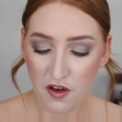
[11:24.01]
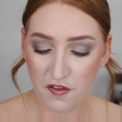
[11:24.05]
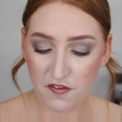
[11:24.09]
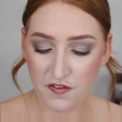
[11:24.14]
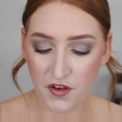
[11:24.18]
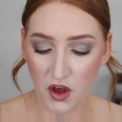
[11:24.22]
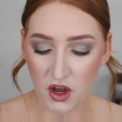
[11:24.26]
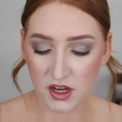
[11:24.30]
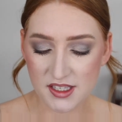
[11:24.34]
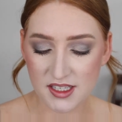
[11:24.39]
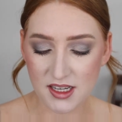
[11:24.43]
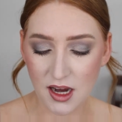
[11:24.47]

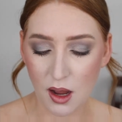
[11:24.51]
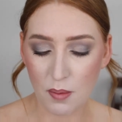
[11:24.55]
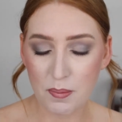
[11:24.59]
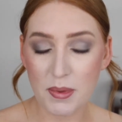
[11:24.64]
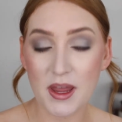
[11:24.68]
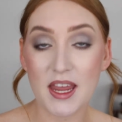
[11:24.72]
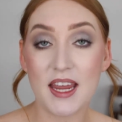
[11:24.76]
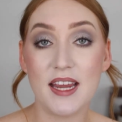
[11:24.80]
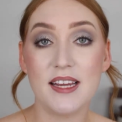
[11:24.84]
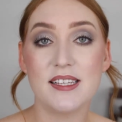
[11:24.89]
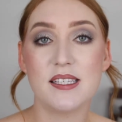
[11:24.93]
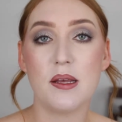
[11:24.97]
First
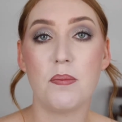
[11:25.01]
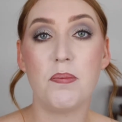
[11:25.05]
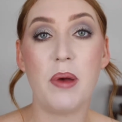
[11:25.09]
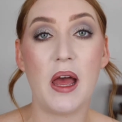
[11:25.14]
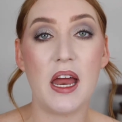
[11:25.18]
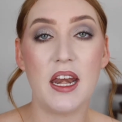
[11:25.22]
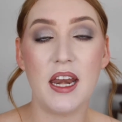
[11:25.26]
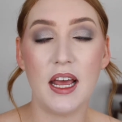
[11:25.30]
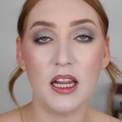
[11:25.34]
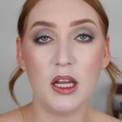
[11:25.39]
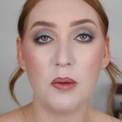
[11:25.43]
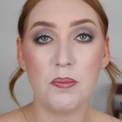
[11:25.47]
up is
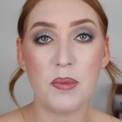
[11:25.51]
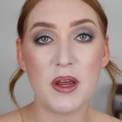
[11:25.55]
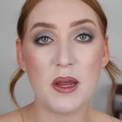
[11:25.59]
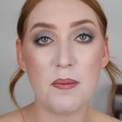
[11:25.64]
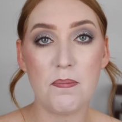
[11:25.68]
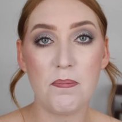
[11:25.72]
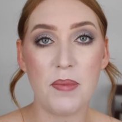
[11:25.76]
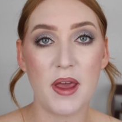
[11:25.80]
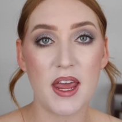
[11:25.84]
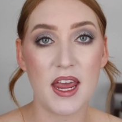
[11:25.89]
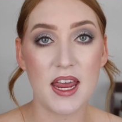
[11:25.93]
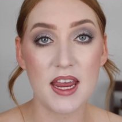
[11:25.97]

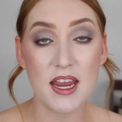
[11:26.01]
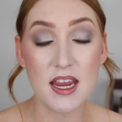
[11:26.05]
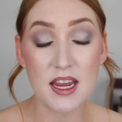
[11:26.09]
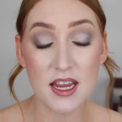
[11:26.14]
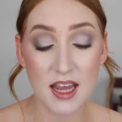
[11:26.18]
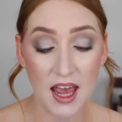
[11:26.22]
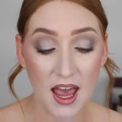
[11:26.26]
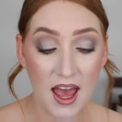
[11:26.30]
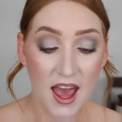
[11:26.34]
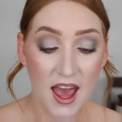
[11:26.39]
Penelope Pink.